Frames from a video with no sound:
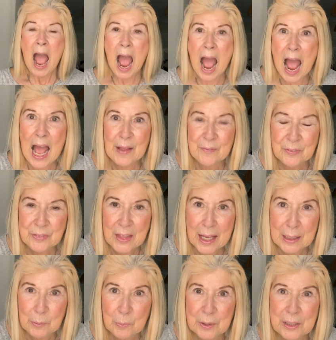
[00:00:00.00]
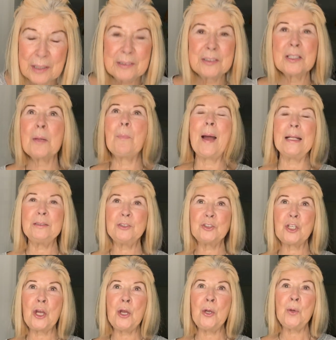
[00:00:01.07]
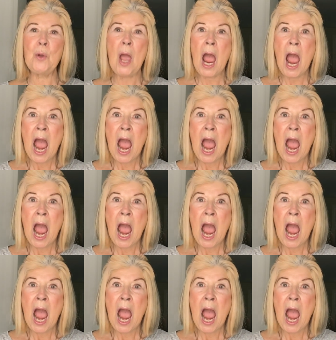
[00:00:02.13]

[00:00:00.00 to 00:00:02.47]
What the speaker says: And then we're going to the panto.